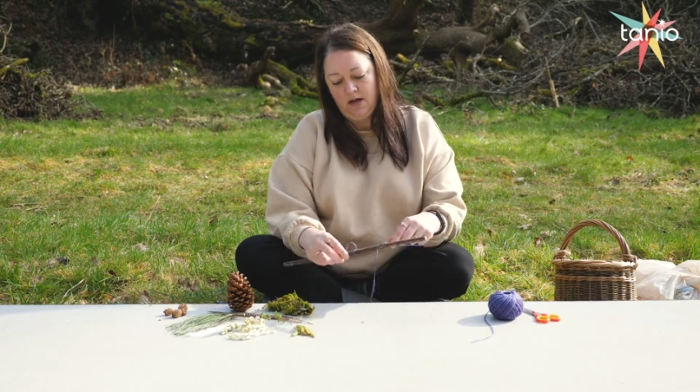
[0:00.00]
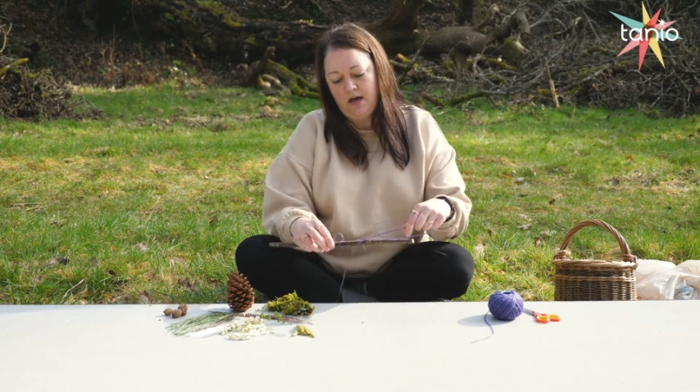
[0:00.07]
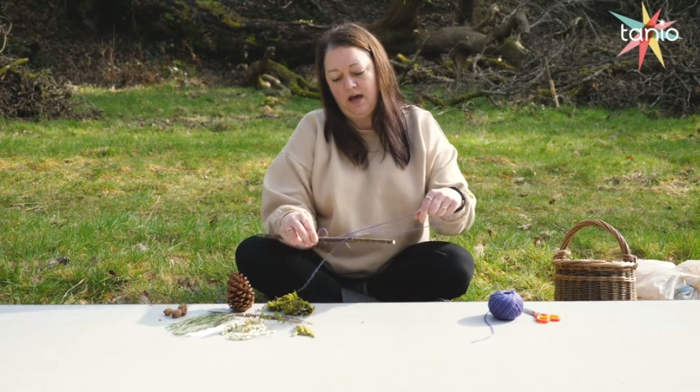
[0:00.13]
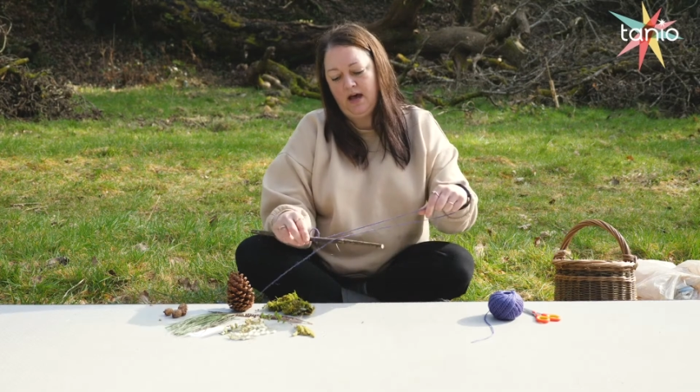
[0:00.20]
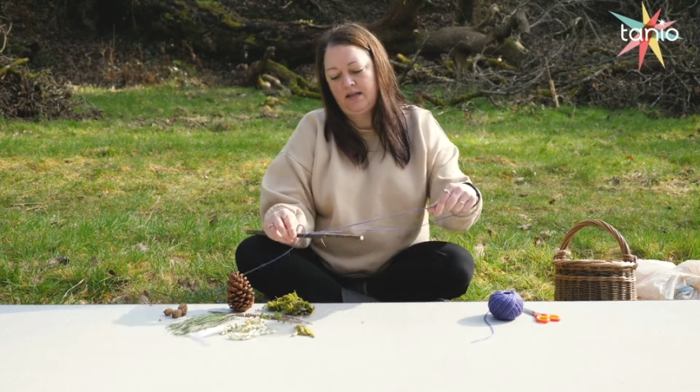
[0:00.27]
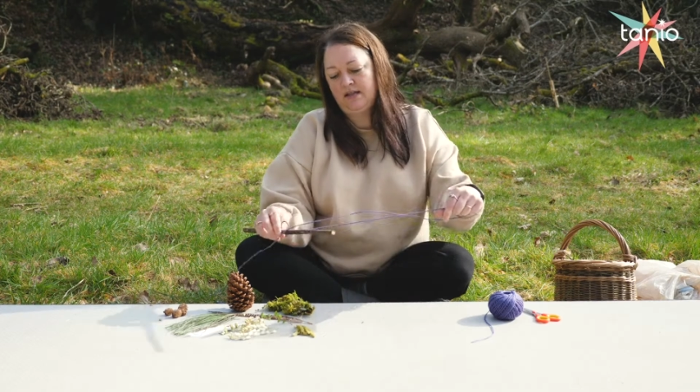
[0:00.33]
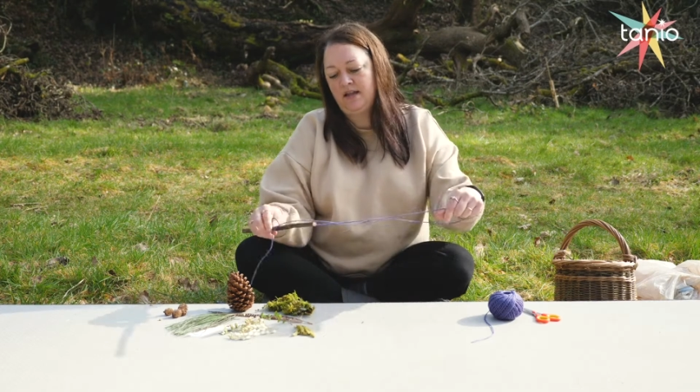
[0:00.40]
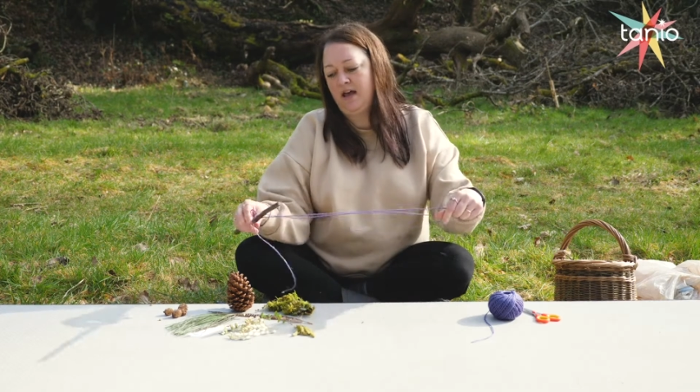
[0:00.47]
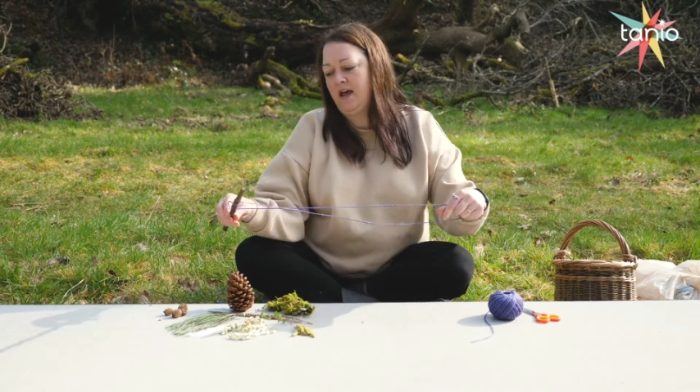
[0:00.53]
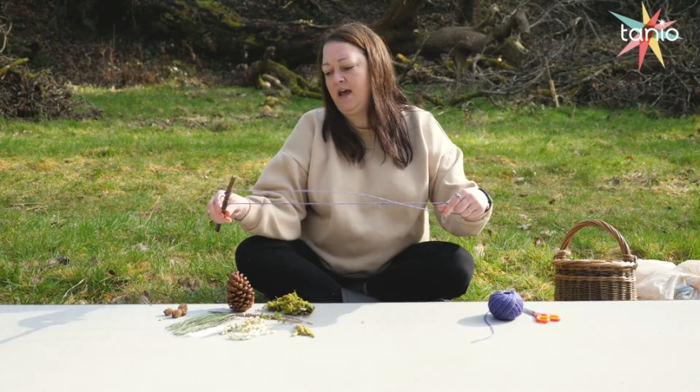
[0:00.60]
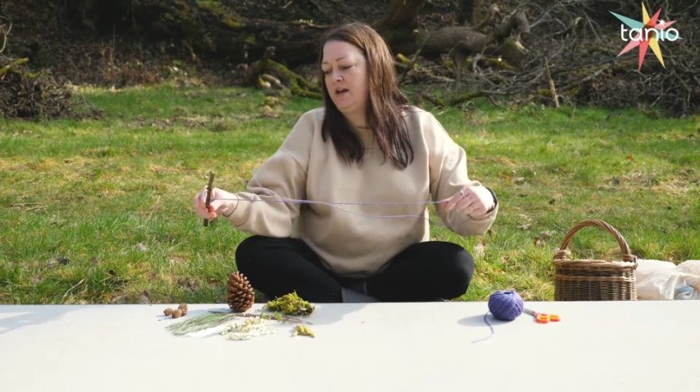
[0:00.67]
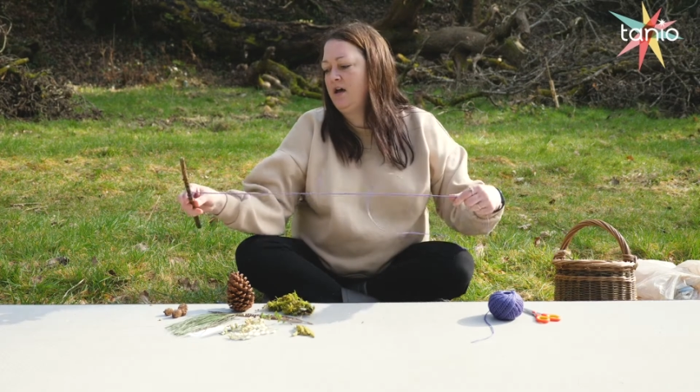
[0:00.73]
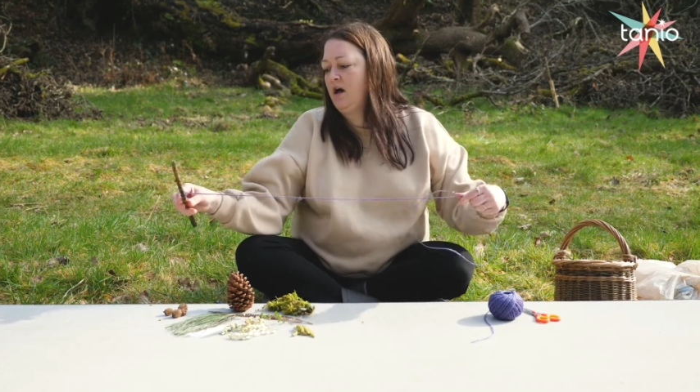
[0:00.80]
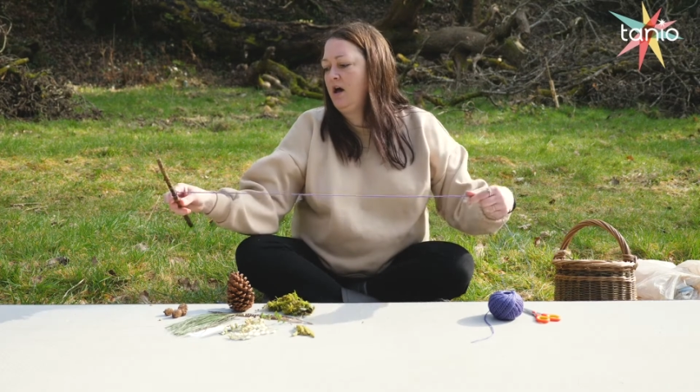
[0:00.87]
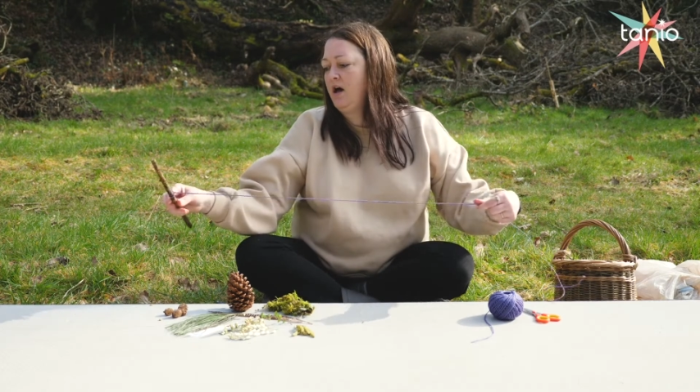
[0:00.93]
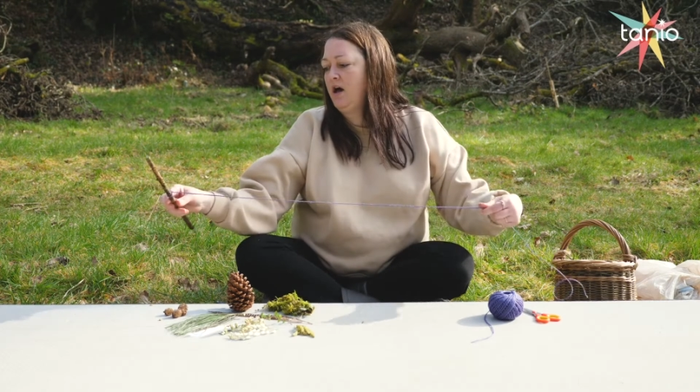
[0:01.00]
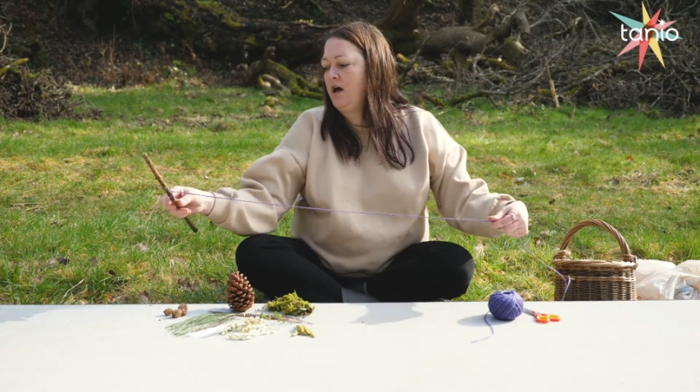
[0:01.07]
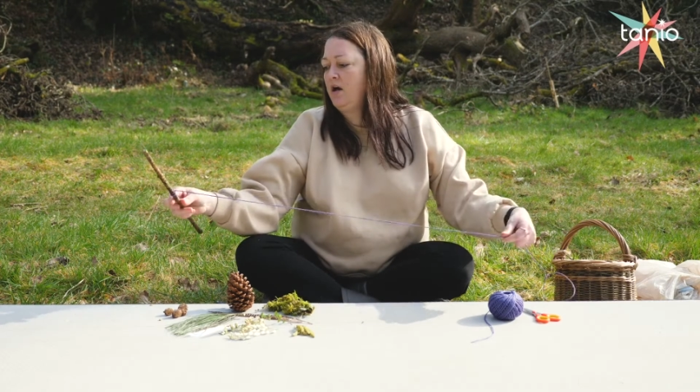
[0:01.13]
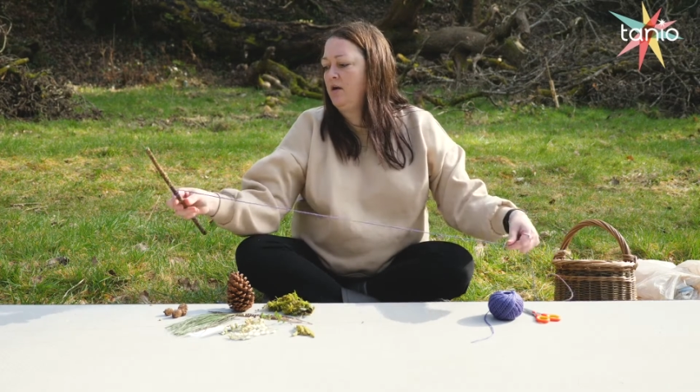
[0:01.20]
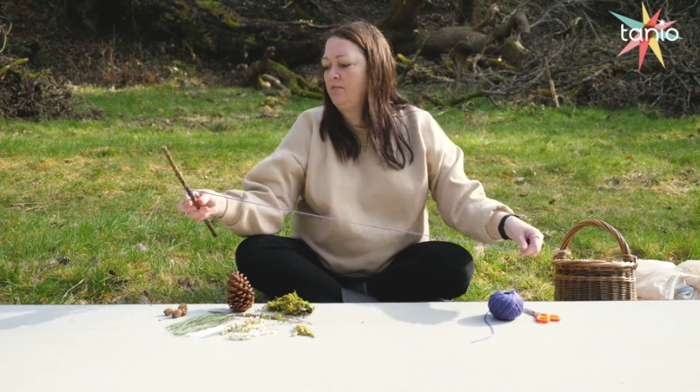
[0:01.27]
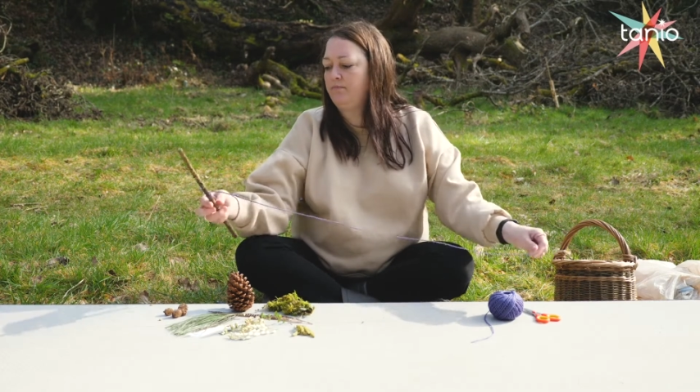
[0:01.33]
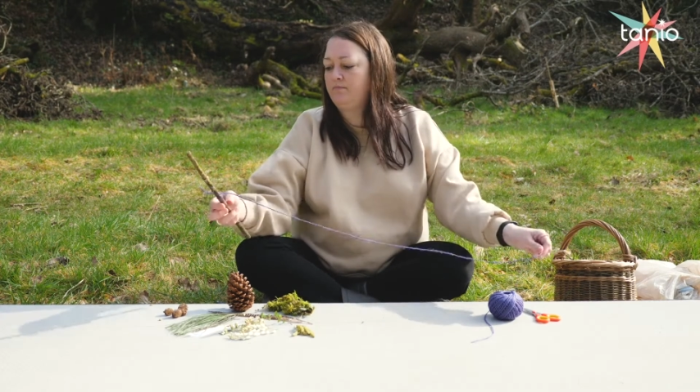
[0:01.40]
And then,
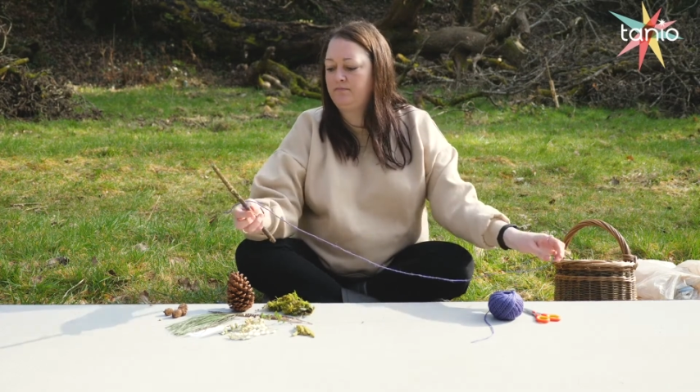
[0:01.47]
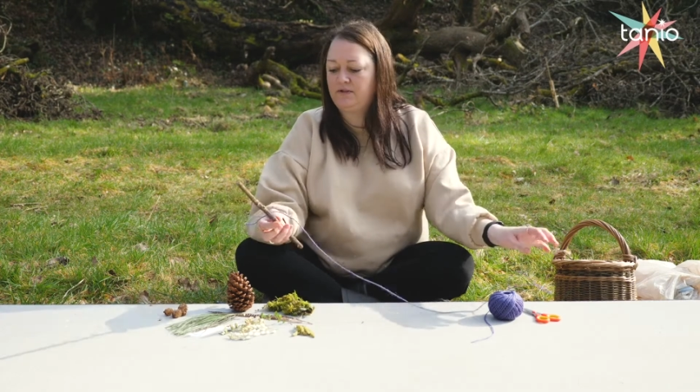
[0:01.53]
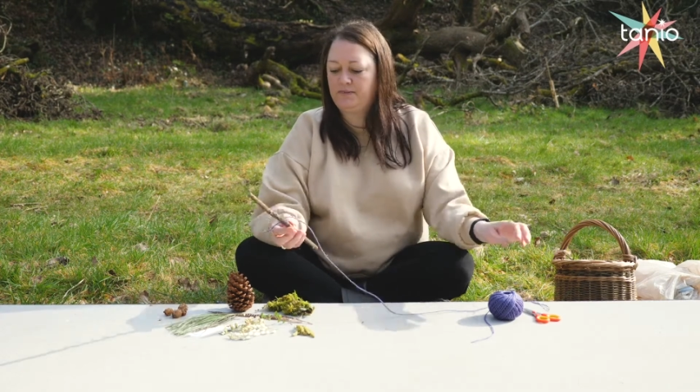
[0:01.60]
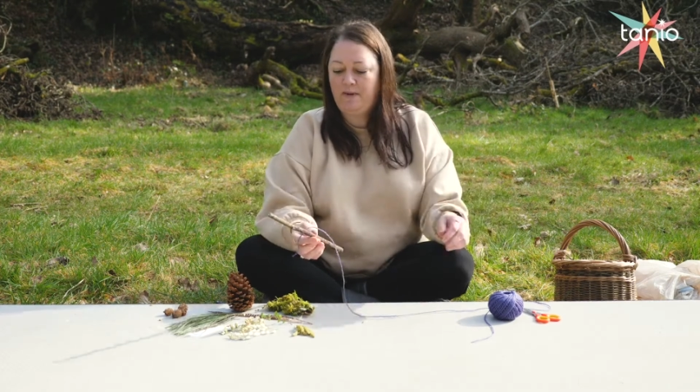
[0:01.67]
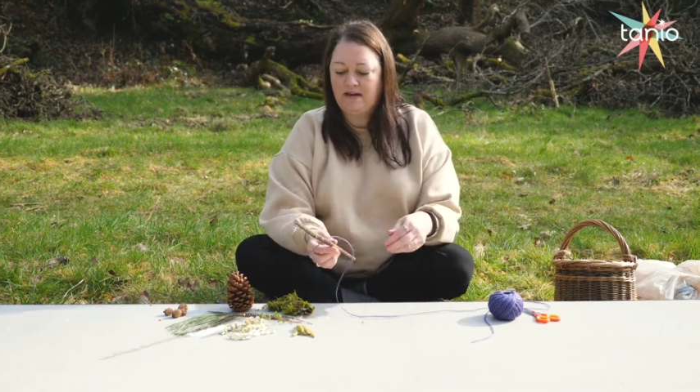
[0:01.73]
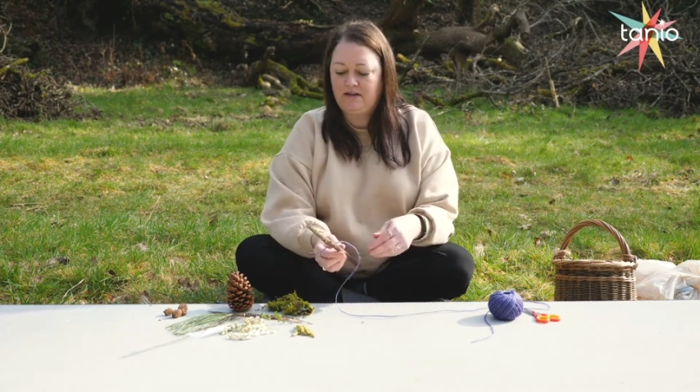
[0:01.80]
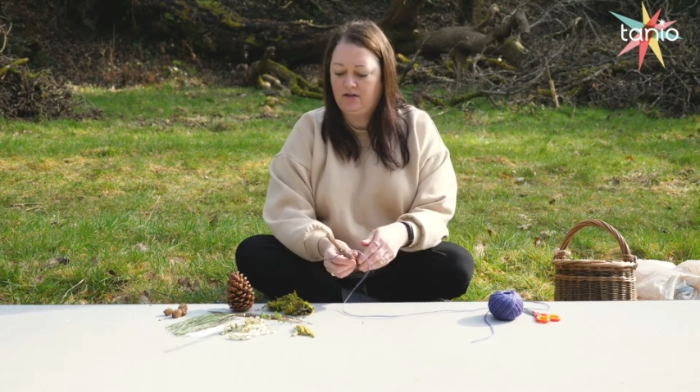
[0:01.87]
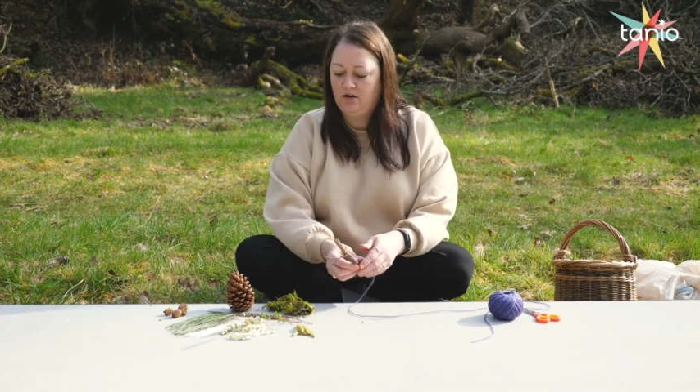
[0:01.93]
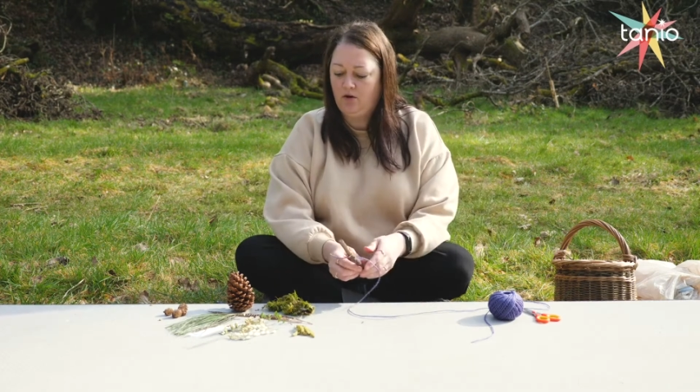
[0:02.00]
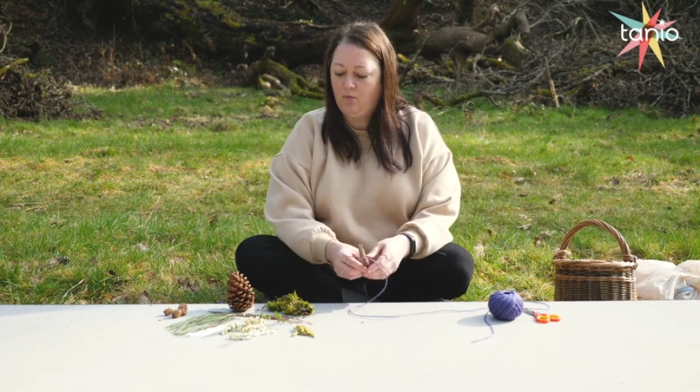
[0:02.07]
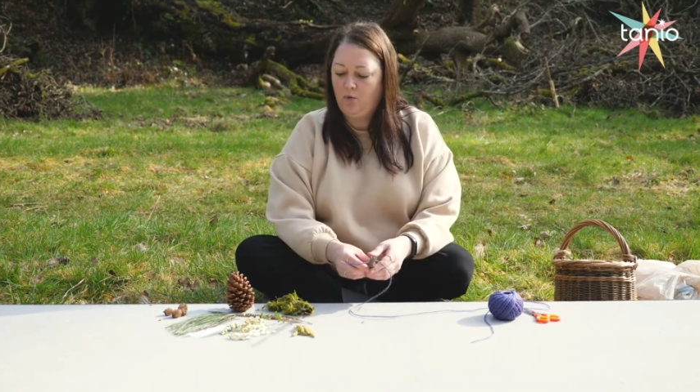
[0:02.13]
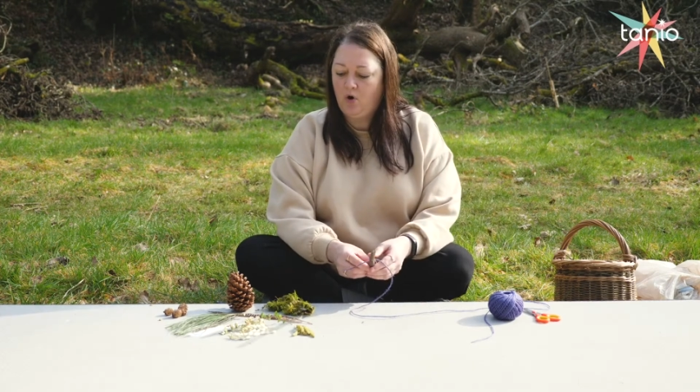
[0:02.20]
depending on